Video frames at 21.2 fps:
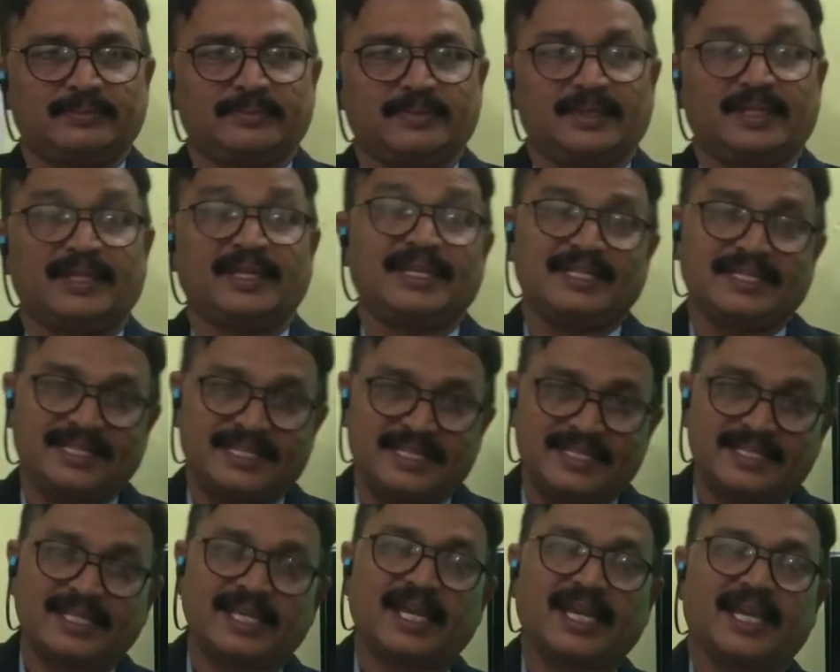is
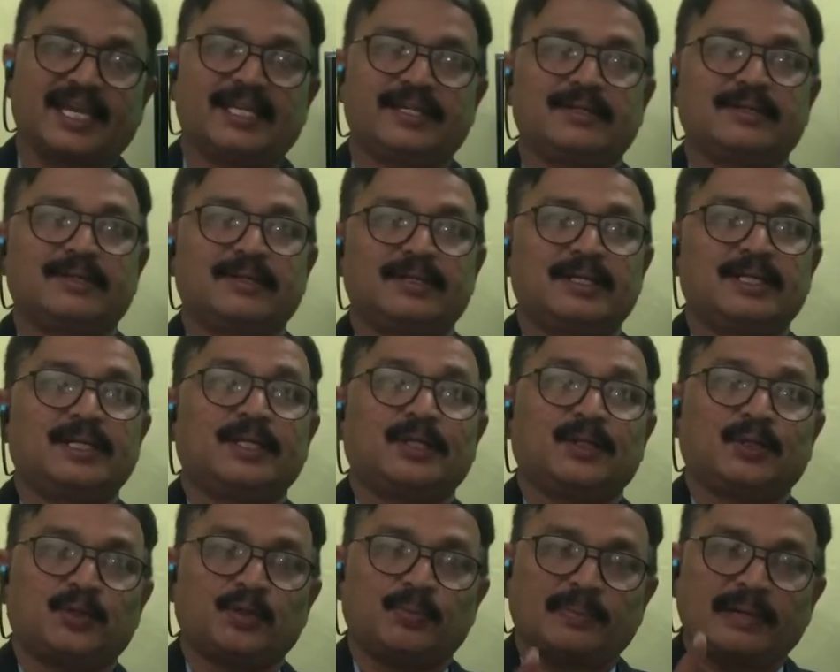designed
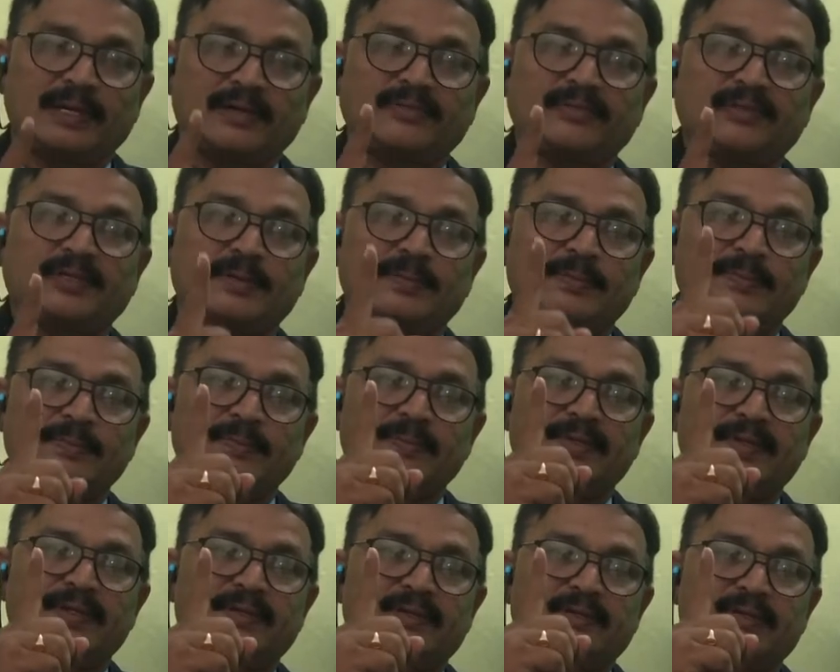to perform
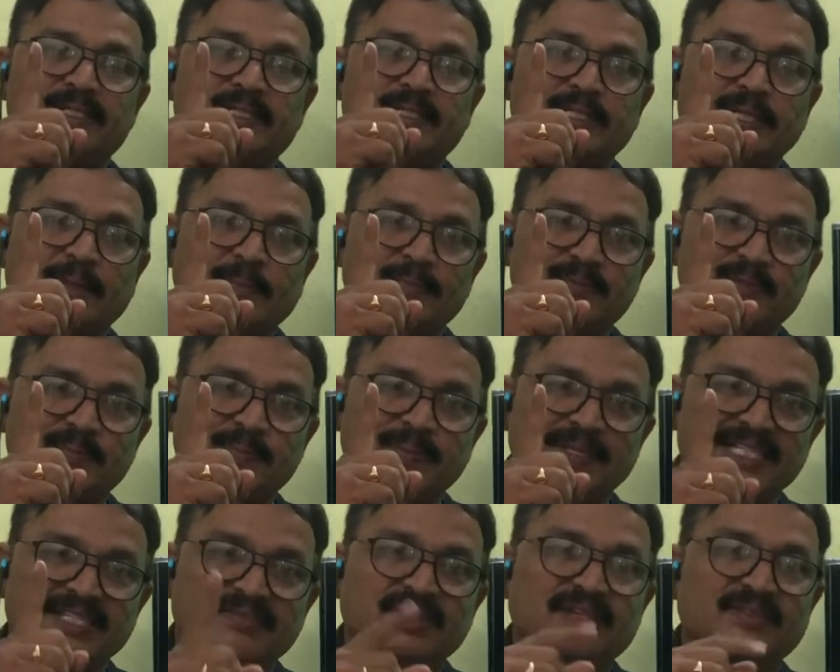some
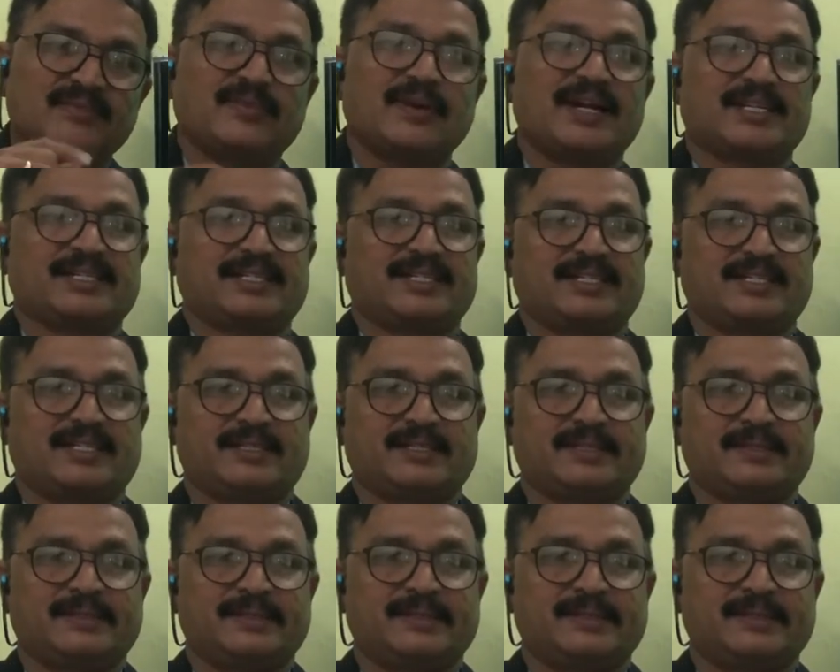specific functions.